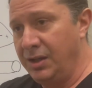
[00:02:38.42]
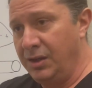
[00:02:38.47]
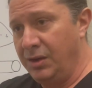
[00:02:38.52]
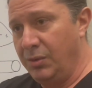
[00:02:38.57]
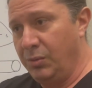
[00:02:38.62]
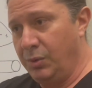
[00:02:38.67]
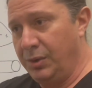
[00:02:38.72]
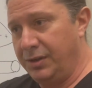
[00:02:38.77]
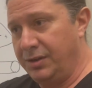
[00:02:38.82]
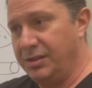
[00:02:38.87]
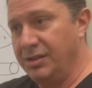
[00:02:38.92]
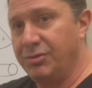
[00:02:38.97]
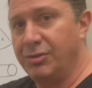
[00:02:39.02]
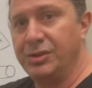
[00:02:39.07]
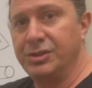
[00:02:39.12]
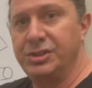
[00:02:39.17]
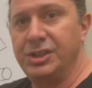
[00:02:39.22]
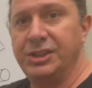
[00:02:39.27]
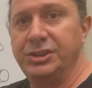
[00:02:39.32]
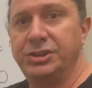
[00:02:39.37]
with
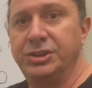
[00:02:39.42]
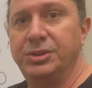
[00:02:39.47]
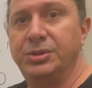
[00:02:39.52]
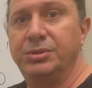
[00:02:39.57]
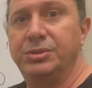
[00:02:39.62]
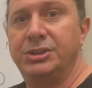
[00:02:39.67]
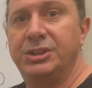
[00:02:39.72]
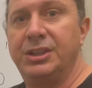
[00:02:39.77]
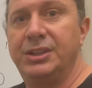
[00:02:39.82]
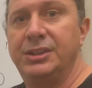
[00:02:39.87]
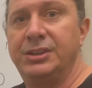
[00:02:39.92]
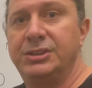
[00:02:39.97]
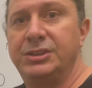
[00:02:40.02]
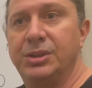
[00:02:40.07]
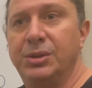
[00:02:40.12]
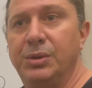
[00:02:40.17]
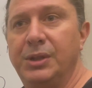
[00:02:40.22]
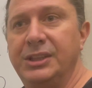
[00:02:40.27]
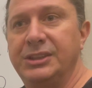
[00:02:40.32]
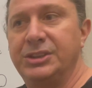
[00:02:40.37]
different tissues.
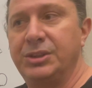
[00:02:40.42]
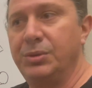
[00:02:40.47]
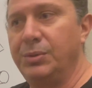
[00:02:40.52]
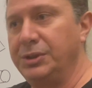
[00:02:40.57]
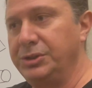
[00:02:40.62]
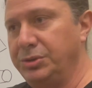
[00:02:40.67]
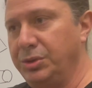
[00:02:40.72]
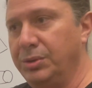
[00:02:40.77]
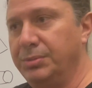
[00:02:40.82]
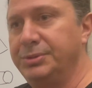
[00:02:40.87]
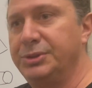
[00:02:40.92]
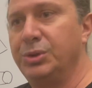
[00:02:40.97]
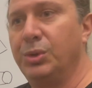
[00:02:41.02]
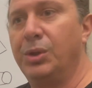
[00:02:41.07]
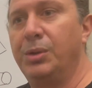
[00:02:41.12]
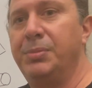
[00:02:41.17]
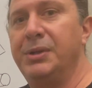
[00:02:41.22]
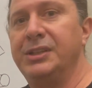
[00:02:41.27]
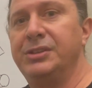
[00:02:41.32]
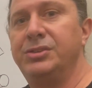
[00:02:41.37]
So it's going to
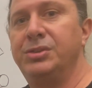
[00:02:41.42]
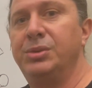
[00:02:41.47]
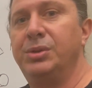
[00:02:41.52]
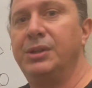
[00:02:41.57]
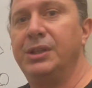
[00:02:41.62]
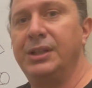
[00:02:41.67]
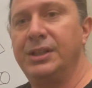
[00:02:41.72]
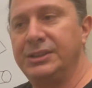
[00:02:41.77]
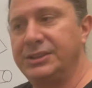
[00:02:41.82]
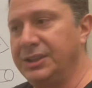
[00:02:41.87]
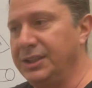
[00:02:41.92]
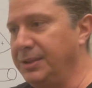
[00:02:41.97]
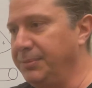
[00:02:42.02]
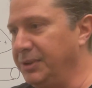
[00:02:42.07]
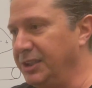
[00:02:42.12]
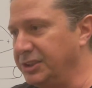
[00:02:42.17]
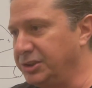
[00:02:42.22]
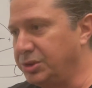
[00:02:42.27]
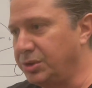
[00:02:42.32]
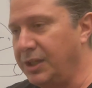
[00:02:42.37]
absorb into it. It's going to
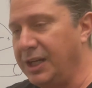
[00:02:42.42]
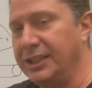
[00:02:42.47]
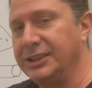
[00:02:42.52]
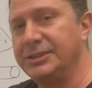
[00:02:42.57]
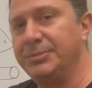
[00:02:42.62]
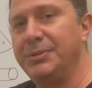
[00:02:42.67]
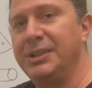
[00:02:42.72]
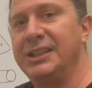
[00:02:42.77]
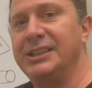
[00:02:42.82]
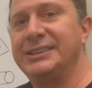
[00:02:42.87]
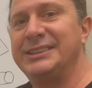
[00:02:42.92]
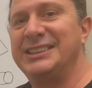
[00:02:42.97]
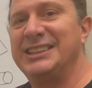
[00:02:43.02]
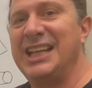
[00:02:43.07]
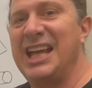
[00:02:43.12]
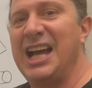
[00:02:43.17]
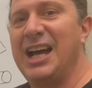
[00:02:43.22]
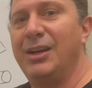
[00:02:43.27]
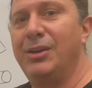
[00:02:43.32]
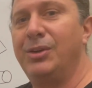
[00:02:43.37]
get transmitted,
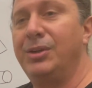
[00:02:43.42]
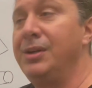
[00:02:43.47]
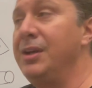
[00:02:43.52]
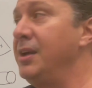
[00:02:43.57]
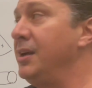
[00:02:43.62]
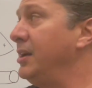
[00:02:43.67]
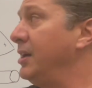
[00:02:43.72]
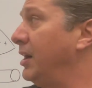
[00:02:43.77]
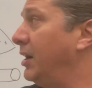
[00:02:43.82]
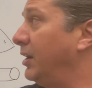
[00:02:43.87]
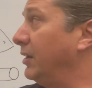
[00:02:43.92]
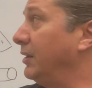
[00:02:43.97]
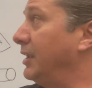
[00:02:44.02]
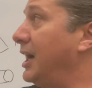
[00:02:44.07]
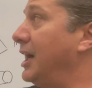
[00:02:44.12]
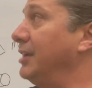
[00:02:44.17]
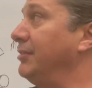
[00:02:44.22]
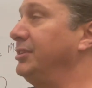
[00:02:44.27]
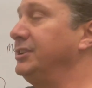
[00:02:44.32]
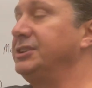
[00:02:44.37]
scattered. A
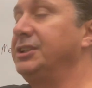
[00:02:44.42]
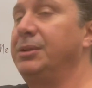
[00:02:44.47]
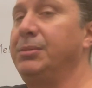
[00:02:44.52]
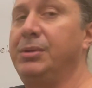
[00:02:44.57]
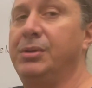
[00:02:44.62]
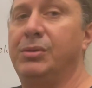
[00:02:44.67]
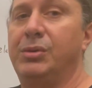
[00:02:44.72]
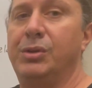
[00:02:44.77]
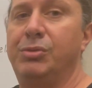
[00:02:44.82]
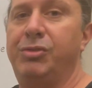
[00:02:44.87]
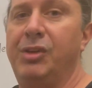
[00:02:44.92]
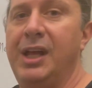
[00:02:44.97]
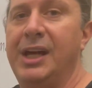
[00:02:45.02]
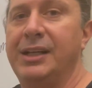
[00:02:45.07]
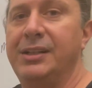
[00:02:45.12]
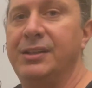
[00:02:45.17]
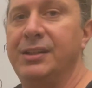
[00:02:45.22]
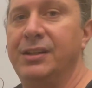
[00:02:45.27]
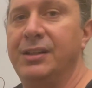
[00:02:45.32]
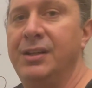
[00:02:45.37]
lot of it's going to be
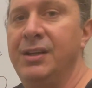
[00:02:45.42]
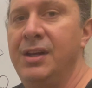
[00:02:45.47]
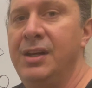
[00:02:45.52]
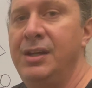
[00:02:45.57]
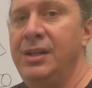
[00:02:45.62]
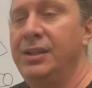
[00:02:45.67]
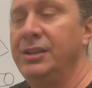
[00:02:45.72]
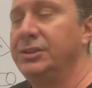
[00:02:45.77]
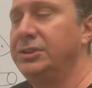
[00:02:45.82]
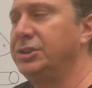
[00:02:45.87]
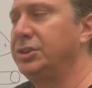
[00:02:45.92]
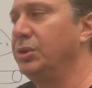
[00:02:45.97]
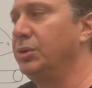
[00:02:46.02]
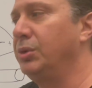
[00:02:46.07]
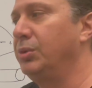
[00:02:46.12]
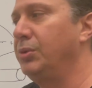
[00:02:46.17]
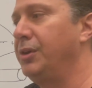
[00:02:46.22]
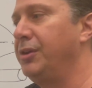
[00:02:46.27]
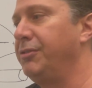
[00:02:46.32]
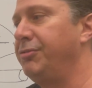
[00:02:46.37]
reflected.
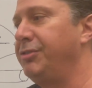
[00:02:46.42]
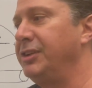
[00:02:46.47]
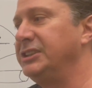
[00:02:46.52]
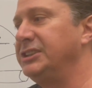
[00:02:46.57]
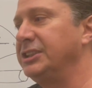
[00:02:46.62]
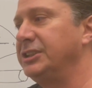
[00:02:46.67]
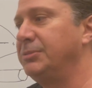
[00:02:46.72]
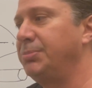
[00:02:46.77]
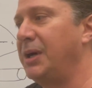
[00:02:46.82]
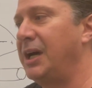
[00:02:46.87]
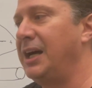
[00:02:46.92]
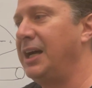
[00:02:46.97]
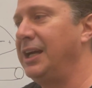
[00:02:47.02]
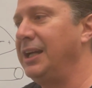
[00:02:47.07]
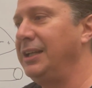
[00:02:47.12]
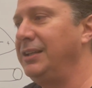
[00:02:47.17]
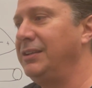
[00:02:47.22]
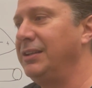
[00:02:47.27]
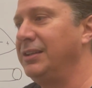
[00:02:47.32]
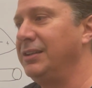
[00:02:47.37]
So the physics
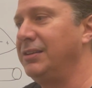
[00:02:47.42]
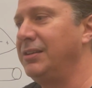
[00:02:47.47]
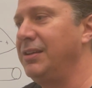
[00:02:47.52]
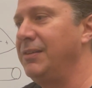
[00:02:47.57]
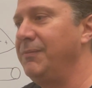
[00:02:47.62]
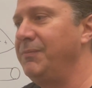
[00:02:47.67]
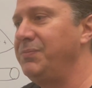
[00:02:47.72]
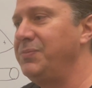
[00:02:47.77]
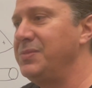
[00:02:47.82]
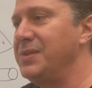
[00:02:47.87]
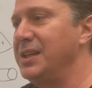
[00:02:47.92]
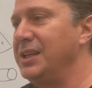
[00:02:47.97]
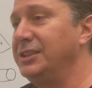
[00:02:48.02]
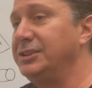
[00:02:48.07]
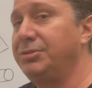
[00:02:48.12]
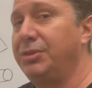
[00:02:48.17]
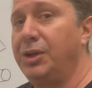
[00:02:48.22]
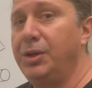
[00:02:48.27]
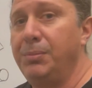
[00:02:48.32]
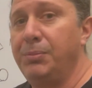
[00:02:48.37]
behind it is
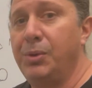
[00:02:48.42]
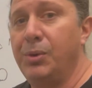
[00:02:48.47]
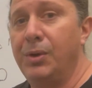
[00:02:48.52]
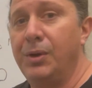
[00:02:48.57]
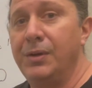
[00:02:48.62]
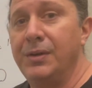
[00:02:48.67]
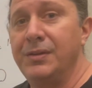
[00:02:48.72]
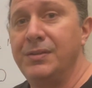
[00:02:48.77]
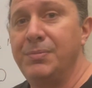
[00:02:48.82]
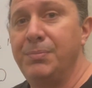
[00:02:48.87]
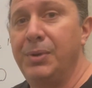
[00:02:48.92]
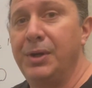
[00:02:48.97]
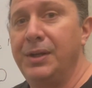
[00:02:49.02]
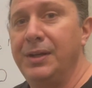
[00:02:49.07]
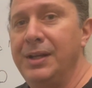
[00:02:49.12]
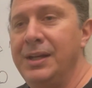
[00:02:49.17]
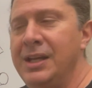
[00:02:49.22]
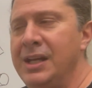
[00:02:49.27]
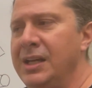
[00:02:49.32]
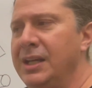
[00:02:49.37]
very important,
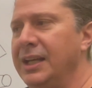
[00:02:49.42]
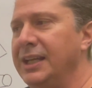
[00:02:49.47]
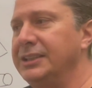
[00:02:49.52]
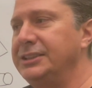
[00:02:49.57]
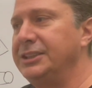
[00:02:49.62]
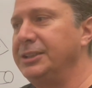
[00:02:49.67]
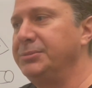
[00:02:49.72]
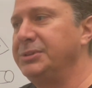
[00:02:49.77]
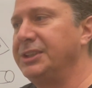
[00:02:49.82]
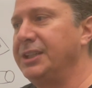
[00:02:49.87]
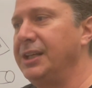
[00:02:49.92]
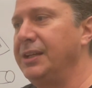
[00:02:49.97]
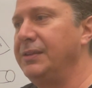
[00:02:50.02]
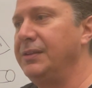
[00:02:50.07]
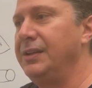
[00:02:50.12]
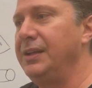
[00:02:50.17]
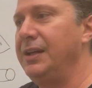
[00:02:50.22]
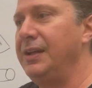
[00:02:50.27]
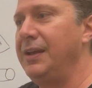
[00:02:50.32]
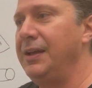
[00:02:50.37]
but it seems like